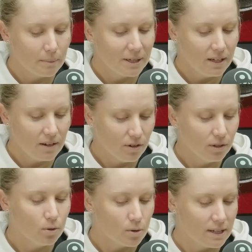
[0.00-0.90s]
I mean,
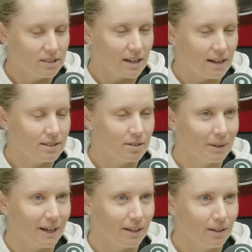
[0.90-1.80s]
everyone always asks
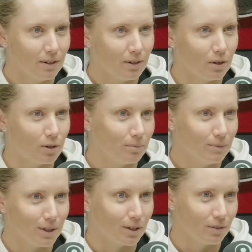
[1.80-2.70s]
about,
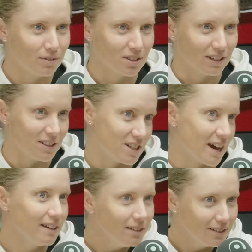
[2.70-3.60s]
obviously your
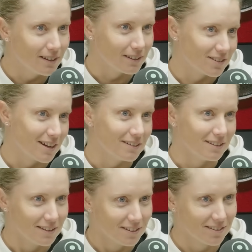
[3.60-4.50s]
dad. Like, dad
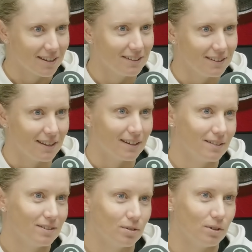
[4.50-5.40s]
did this, dad did that,
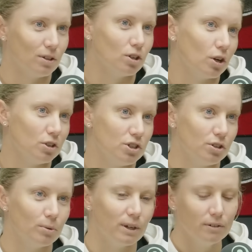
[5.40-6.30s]
took you, coached
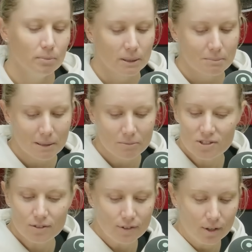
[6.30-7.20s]
you, whatever. But mum
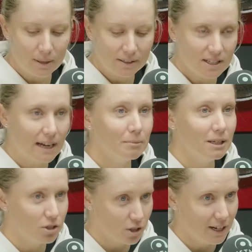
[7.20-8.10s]
was often the one to take
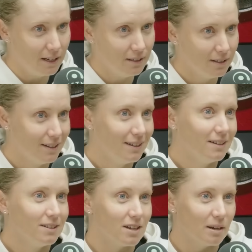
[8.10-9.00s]
me to training,
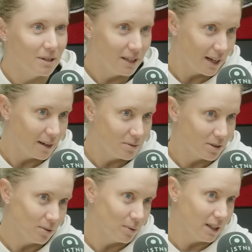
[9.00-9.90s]
take me to games
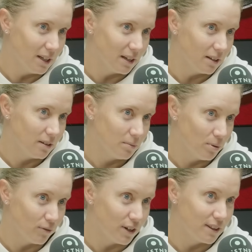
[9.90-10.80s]
on the weekend,
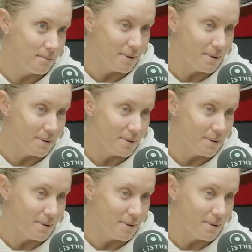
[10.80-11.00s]
provide the